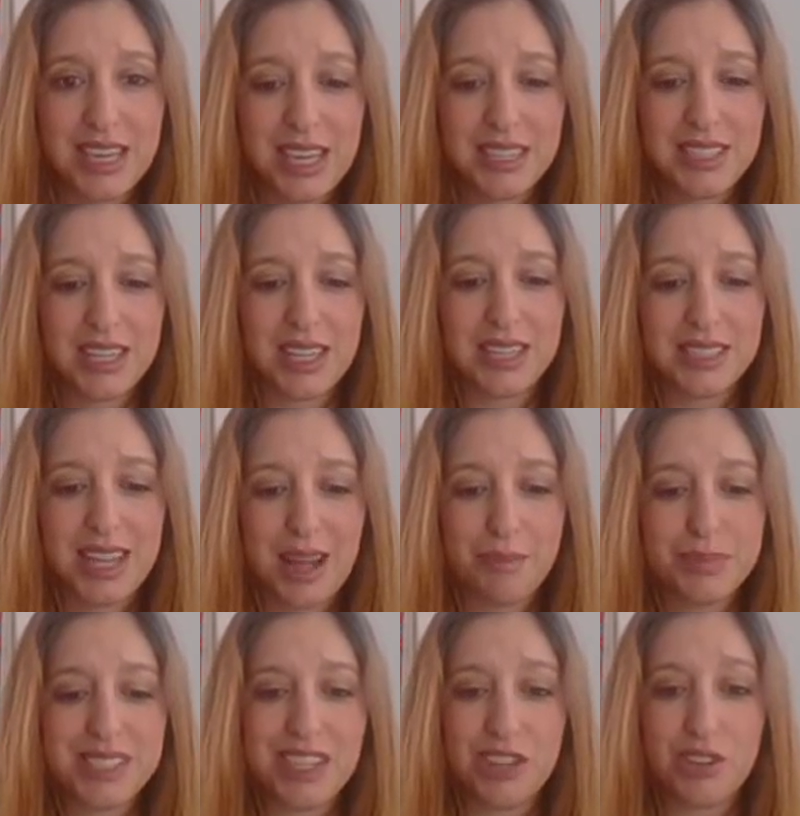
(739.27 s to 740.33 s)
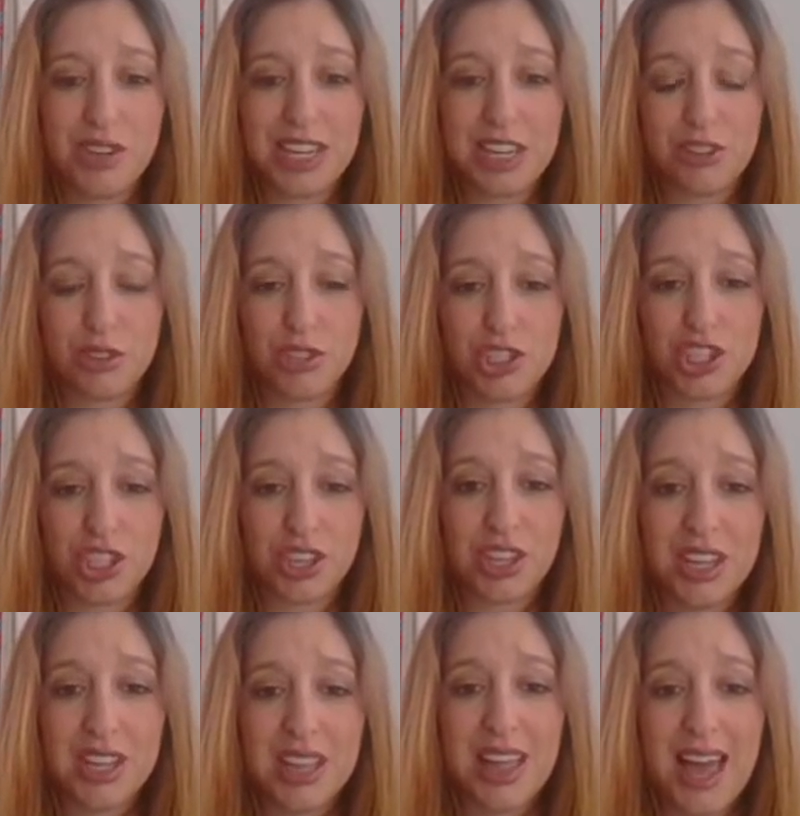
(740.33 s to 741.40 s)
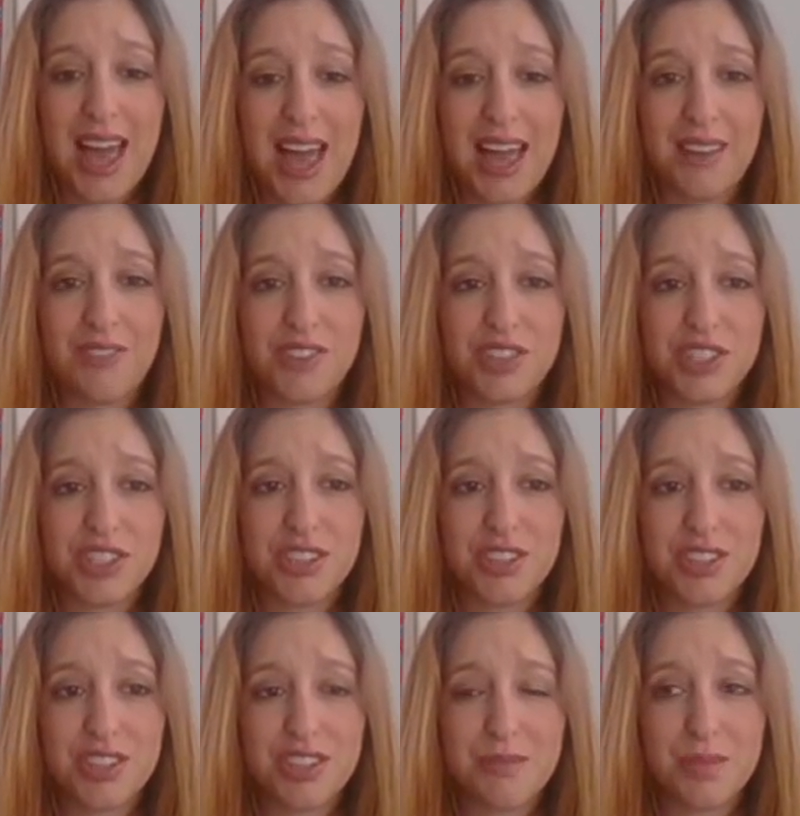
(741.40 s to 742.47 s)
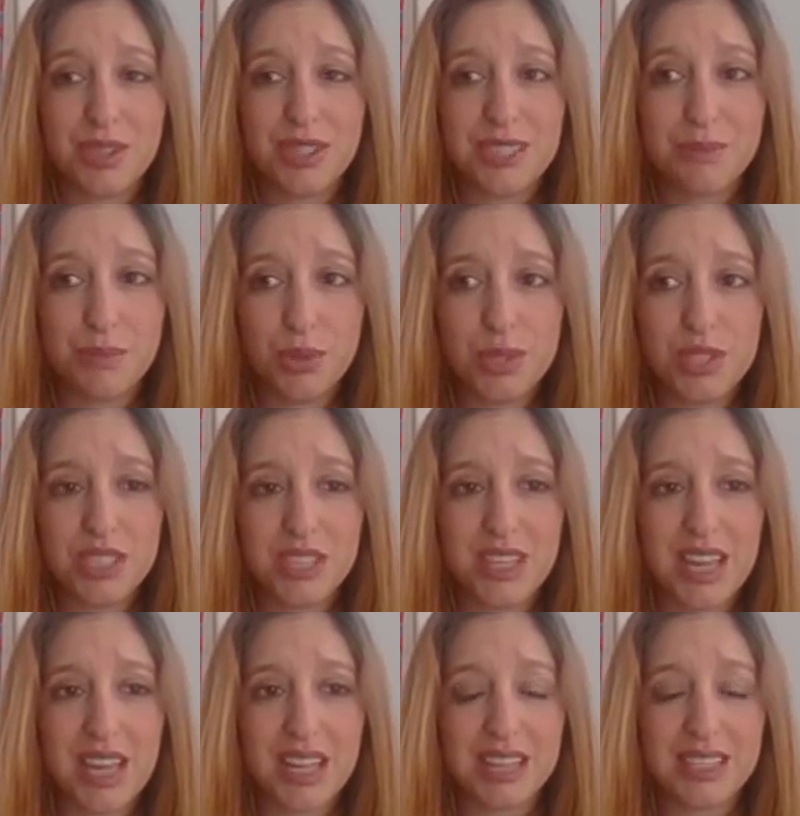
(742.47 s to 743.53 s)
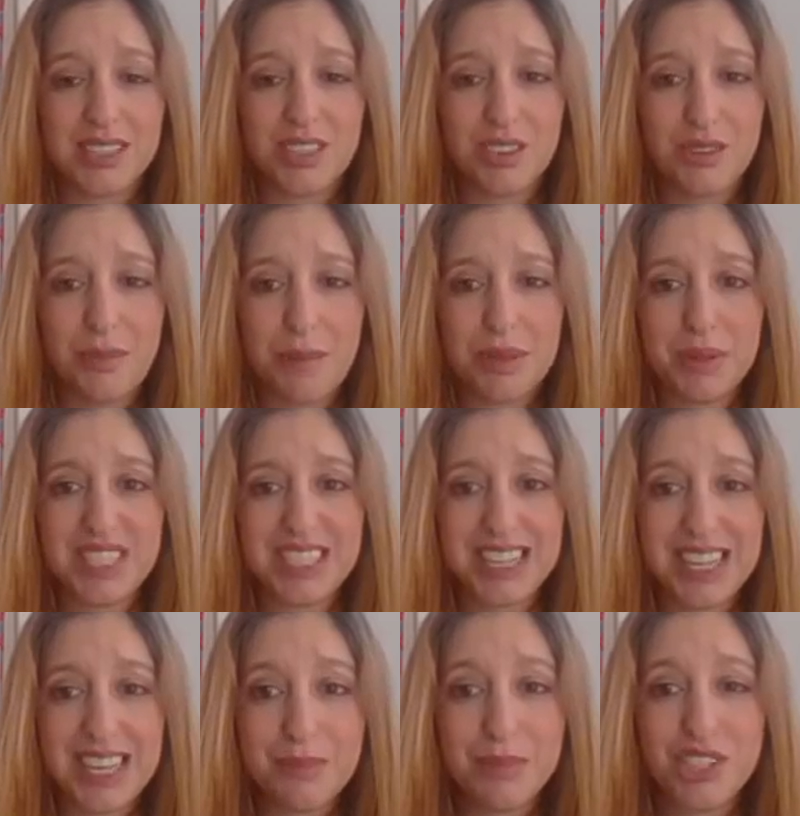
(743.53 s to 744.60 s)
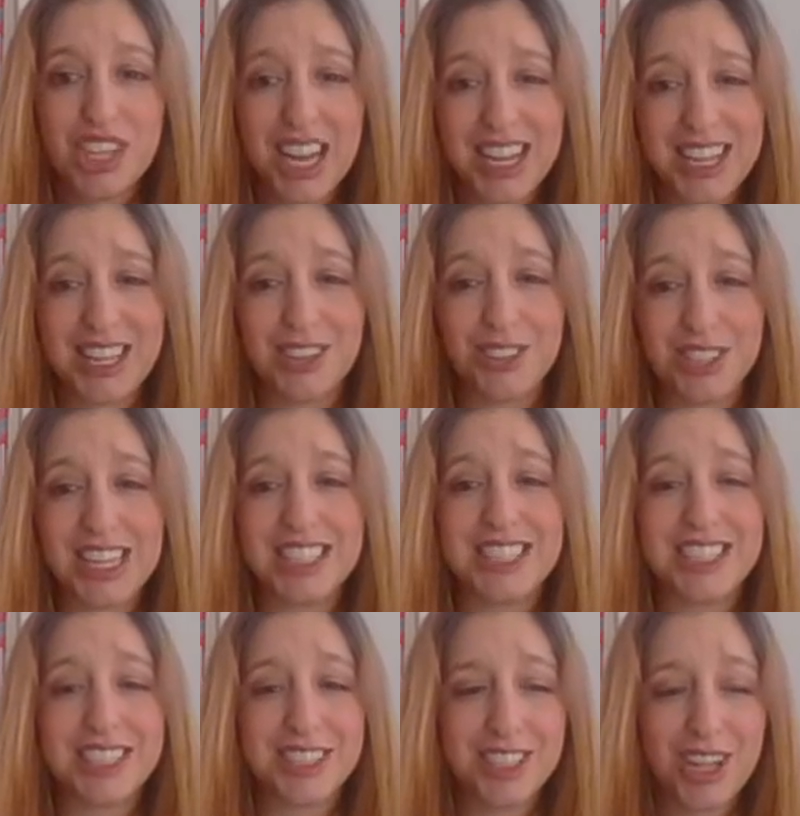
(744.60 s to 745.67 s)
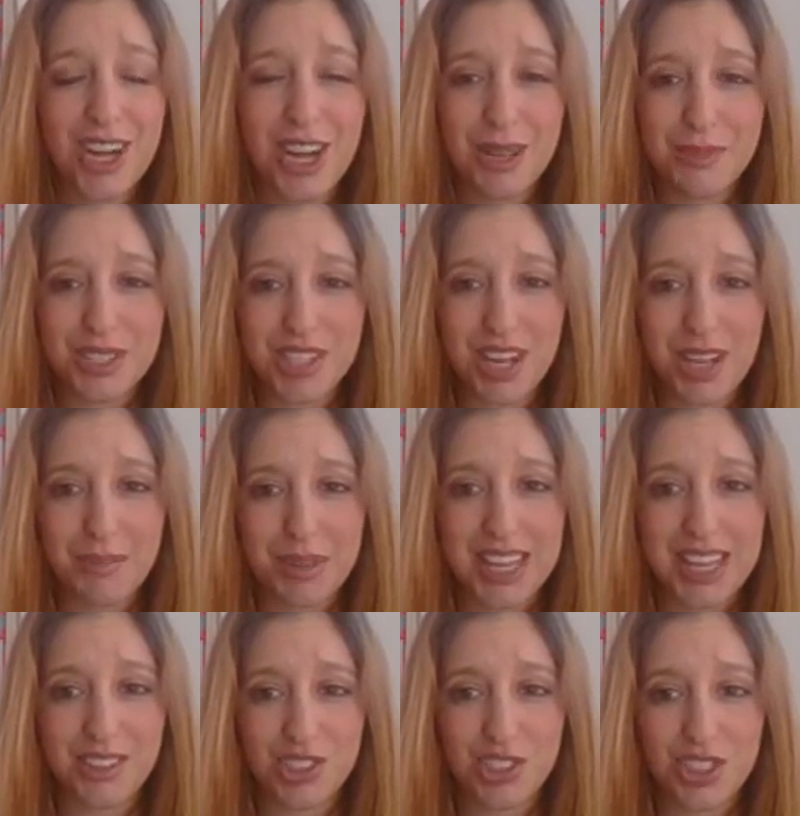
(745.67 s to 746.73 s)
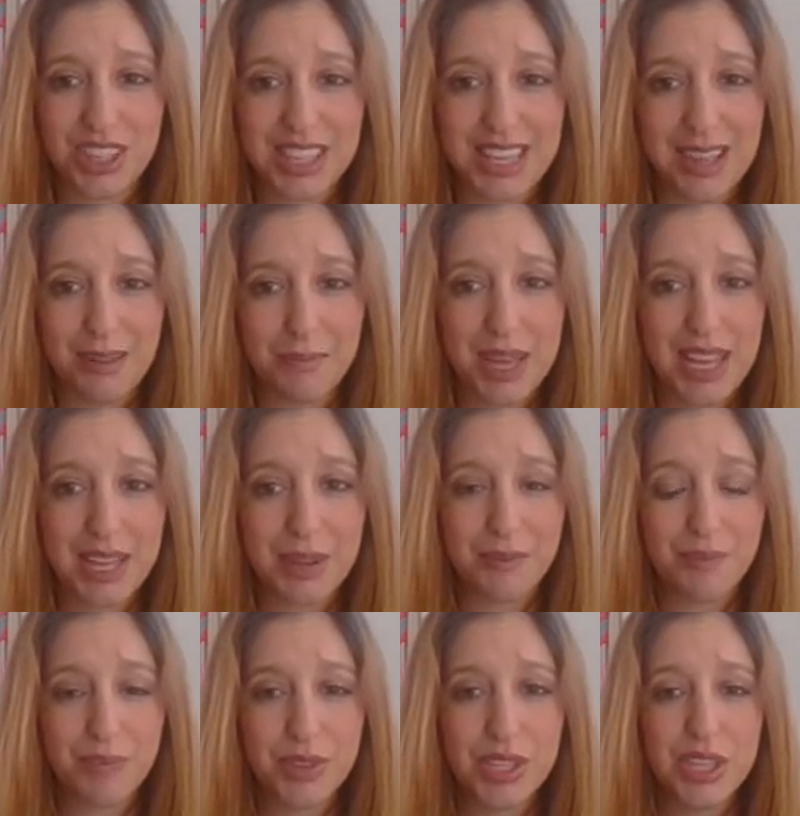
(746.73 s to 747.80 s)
Data is absolutely crucial. And the most important thing is to remember to keep checking your data time and time again during the campaign.